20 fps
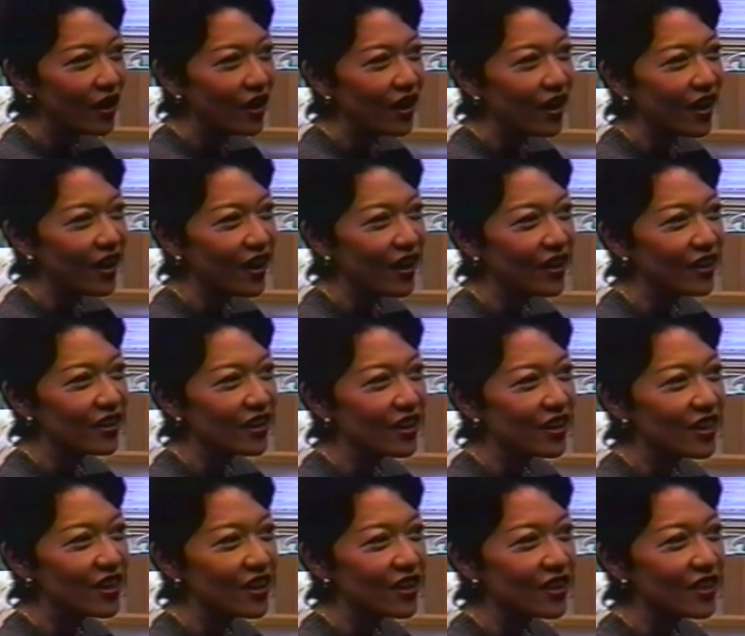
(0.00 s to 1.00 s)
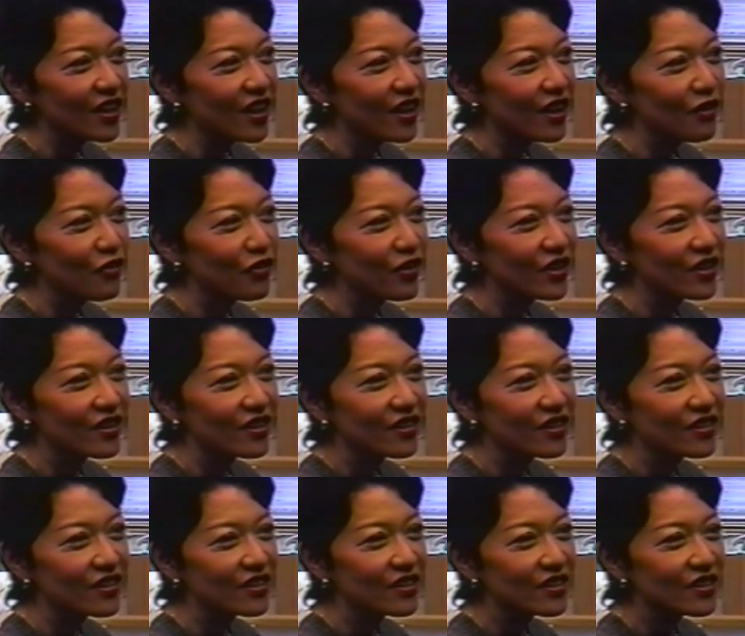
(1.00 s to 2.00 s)
And I think that if it
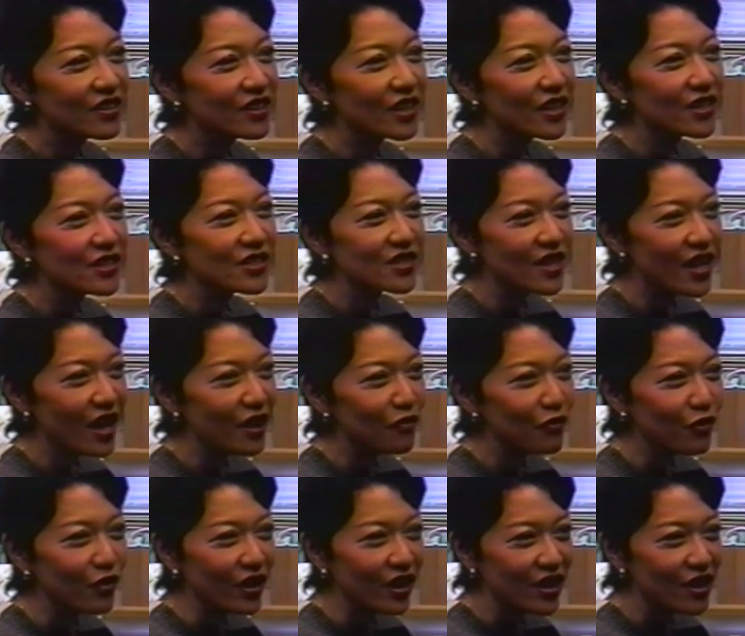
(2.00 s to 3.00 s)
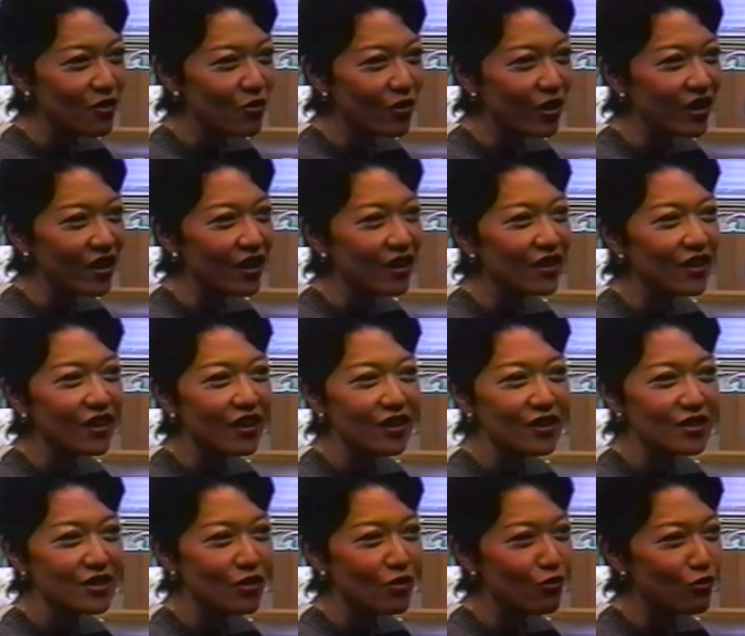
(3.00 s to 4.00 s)
does that for anyone, I think it's a